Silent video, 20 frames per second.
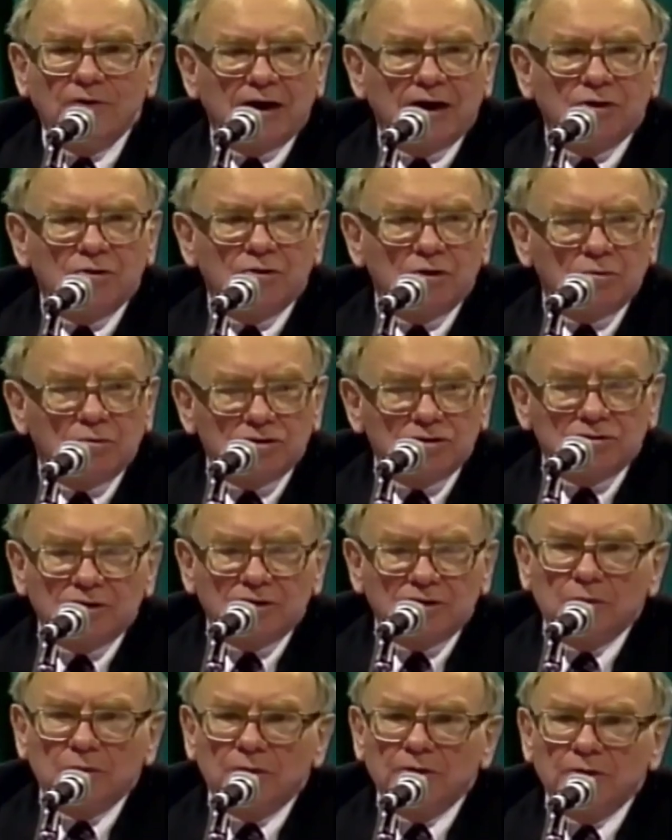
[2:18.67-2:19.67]
value at
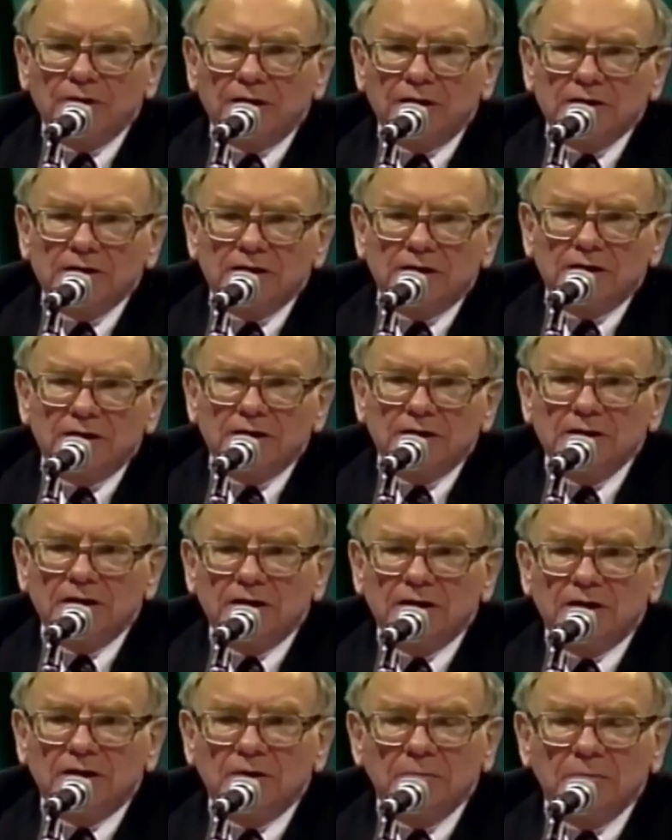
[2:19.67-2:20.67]
which they were then
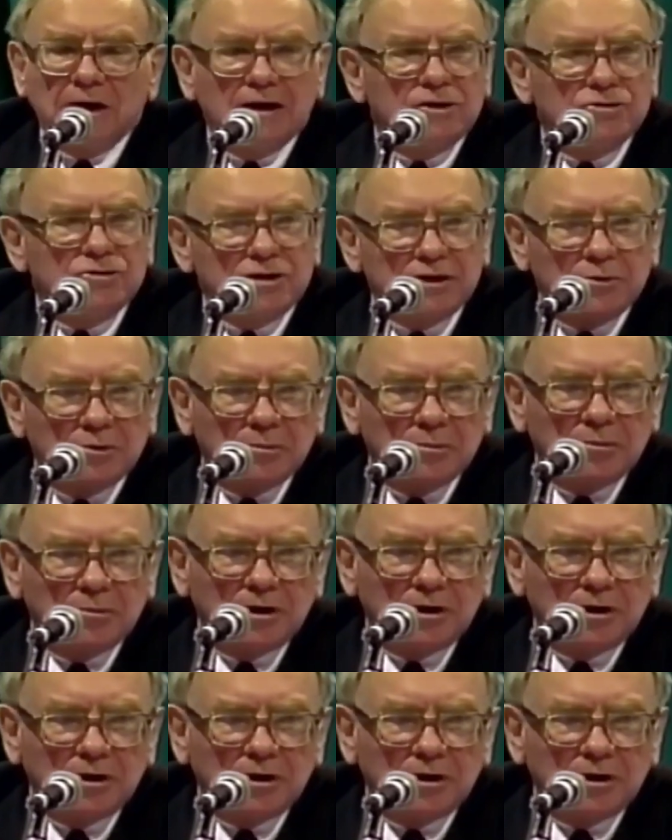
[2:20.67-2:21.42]
carried on our balance sheet.